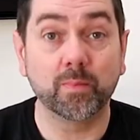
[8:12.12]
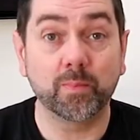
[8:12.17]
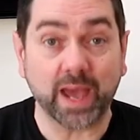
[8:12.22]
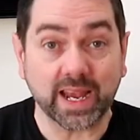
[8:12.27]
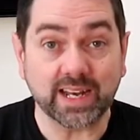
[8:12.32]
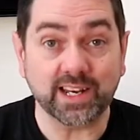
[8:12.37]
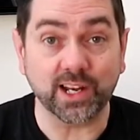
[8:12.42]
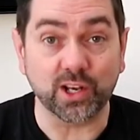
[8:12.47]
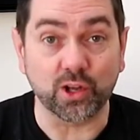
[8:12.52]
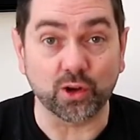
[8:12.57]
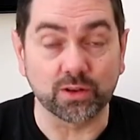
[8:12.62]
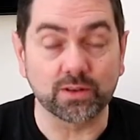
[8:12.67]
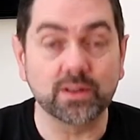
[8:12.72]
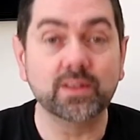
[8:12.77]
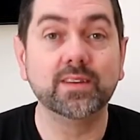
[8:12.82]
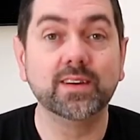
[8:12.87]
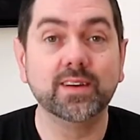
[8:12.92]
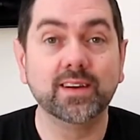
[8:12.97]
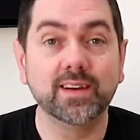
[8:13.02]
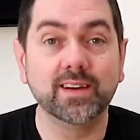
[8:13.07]
Painting done,
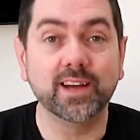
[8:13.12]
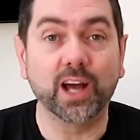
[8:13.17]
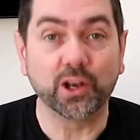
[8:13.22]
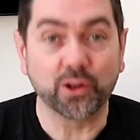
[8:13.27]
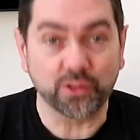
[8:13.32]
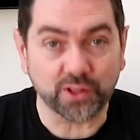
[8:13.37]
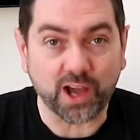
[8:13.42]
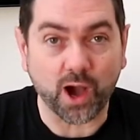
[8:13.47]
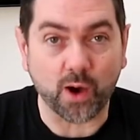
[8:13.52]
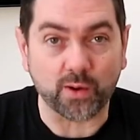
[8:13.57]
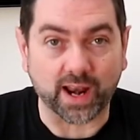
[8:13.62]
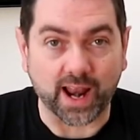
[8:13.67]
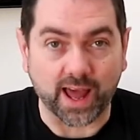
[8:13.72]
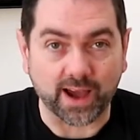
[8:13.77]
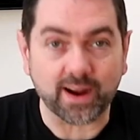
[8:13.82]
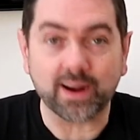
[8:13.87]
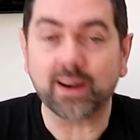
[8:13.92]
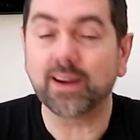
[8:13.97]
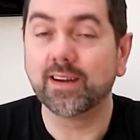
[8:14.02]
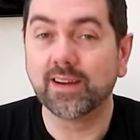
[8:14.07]
another coat of
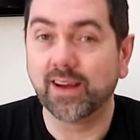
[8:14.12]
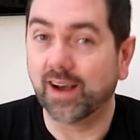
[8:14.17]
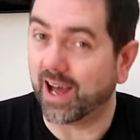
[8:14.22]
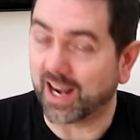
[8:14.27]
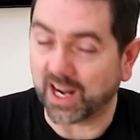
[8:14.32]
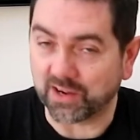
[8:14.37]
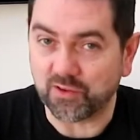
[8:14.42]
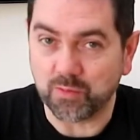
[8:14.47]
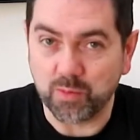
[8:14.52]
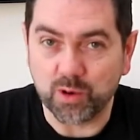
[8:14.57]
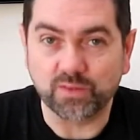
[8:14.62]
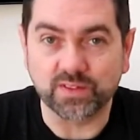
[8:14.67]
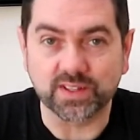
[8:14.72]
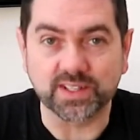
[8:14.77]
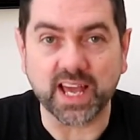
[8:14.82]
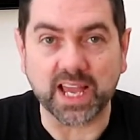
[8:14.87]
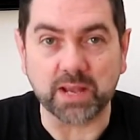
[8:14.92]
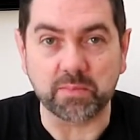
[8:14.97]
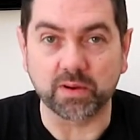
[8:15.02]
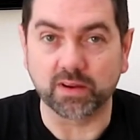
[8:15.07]
lacquer, and I've removed the
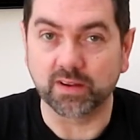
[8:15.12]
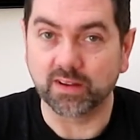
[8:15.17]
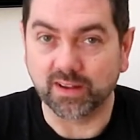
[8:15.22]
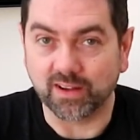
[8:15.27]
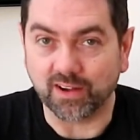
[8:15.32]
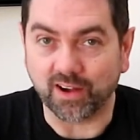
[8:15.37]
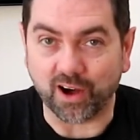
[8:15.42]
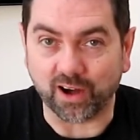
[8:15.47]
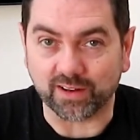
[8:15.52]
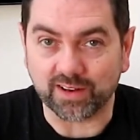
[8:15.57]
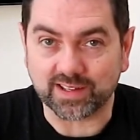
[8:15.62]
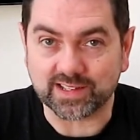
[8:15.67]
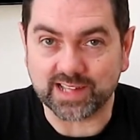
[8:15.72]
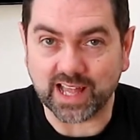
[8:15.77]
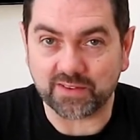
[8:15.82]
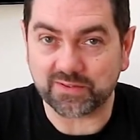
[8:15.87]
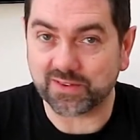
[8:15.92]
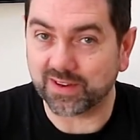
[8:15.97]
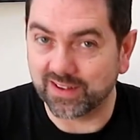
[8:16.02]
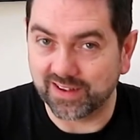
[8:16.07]
tape. All that's
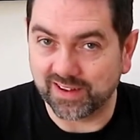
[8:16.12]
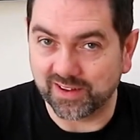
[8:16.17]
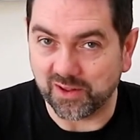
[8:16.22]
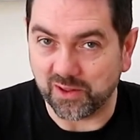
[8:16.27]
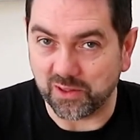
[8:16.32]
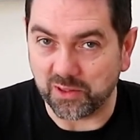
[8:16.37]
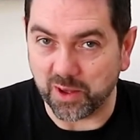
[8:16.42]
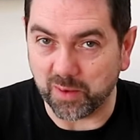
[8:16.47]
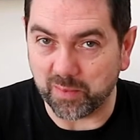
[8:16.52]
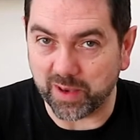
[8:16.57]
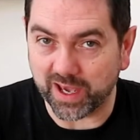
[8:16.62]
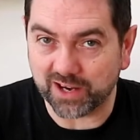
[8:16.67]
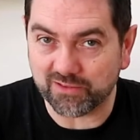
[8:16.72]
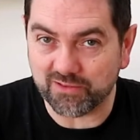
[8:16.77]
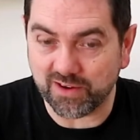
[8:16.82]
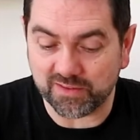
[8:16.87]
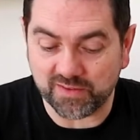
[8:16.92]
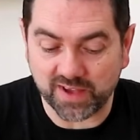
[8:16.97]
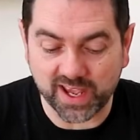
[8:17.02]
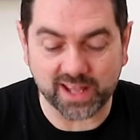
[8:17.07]
left, the big
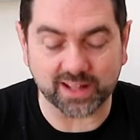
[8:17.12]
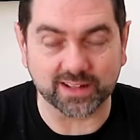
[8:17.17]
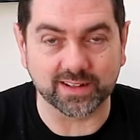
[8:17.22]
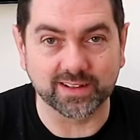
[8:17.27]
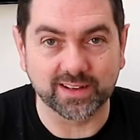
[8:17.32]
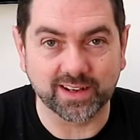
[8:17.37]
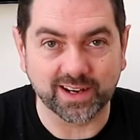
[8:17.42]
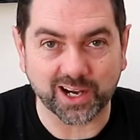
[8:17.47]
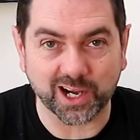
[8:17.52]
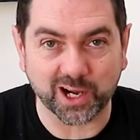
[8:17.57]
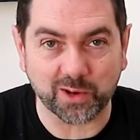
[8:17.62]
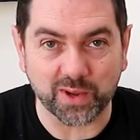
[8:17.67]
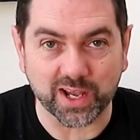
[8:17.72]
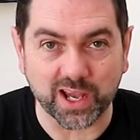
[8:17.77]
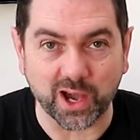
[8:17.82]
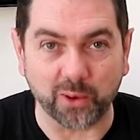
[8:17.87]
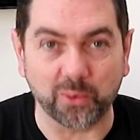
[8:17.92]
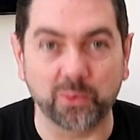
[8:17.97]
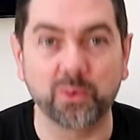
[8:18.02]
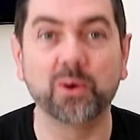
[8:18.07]
reveal. Here we
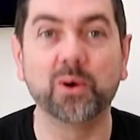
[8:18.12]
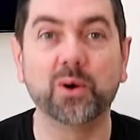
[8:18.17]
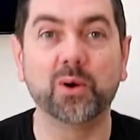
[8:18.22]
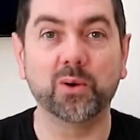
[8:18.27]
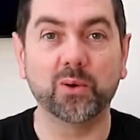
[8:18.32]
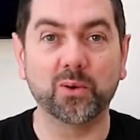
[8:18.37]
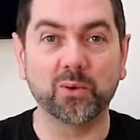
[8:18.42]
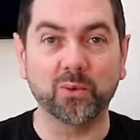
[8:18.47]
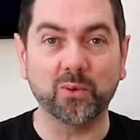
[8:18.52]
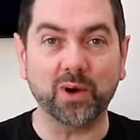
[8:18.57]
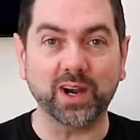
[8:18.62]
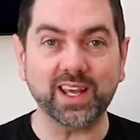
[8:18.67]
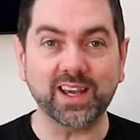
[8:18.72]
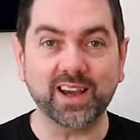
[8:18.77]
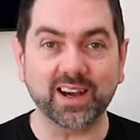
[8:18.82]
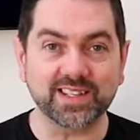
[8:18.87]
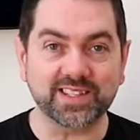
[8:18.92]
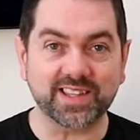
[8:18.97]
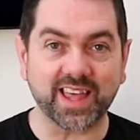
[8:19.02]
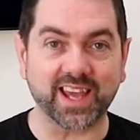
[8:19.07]
go. What do you
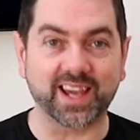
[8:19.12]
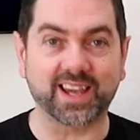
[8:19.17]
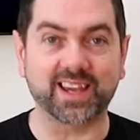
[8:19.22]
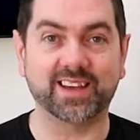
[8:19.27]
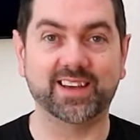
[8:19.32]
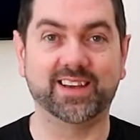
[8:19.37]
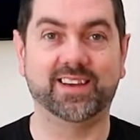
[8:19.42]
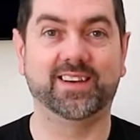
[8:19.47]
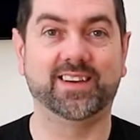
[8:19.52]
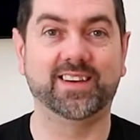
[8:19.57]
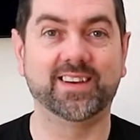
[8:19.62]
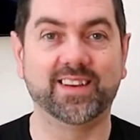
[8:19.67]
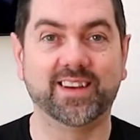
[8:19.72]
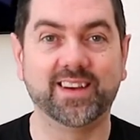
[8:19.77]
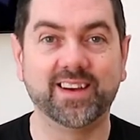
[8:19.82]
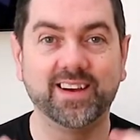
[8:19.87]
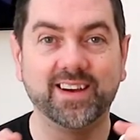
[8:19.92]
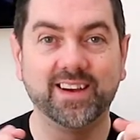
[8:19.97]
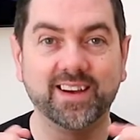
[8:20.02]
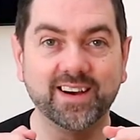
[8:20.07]
guys think?
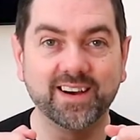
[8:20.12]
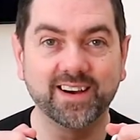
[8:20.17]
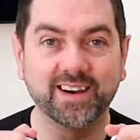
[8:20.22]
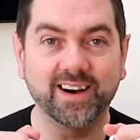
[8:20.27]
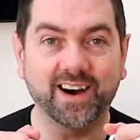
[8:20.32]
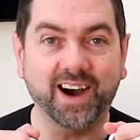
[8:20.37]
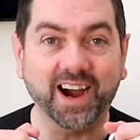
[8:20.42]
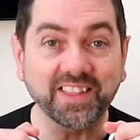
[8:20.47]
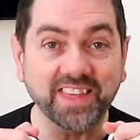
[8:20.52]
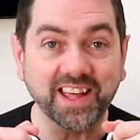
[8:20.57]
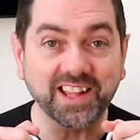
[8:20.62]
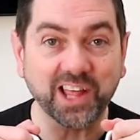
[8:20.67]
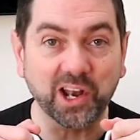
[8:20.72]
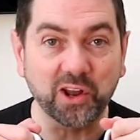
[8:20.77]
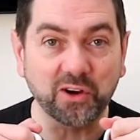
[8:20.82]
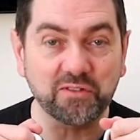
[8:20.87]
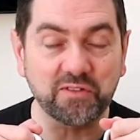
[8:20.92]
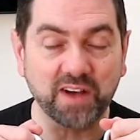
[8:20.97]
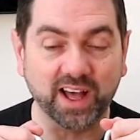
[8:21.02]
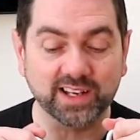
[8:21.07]
I think they
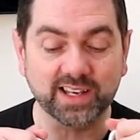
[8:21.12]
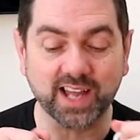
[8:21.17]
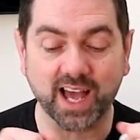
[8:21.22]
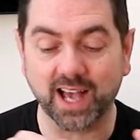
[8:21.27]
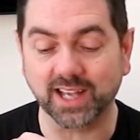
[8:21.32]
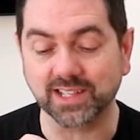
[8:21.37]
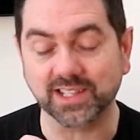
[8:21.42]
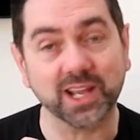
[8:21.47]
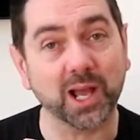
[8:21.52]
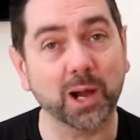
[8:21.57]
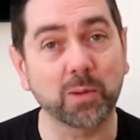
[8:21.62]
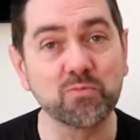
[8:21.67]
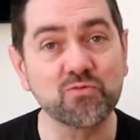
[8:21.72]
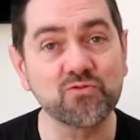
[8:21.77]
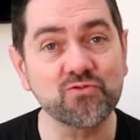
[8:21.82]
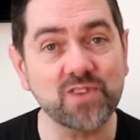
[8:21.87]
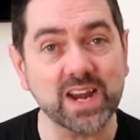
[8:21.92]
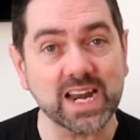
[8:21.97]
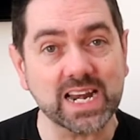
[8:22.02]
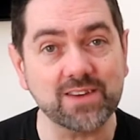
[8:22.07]
look fantastic. I'm
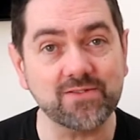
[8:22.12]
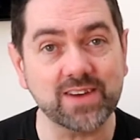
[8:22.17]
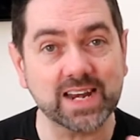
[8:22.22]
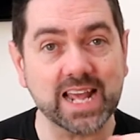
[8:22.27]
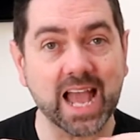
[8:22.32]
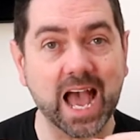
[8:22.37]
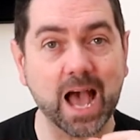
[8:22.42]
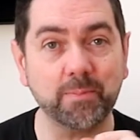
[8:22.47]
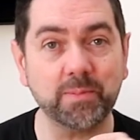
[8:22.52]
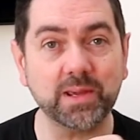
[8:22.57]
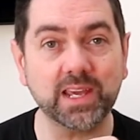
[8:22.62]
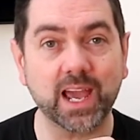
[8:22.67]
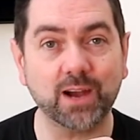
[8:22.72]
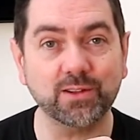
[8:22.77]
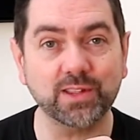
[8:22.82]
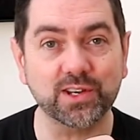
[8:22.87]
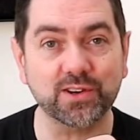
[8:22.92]
really happy how they